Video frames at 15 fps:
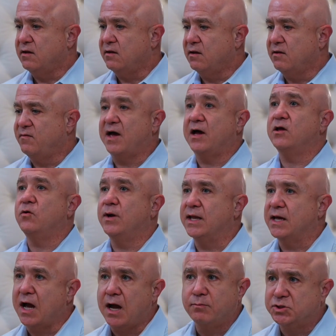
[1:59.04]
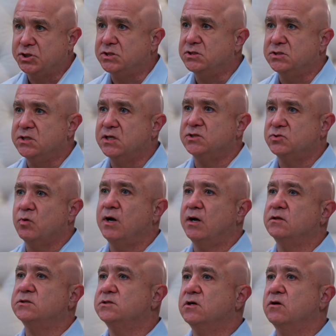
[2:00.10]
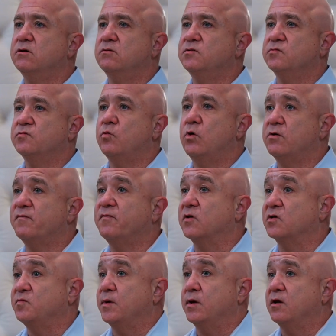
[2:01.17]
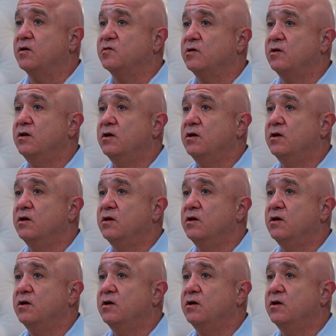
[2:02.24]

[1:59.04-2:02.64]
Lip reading: evaluating options as well. So it was a wonderful experience, and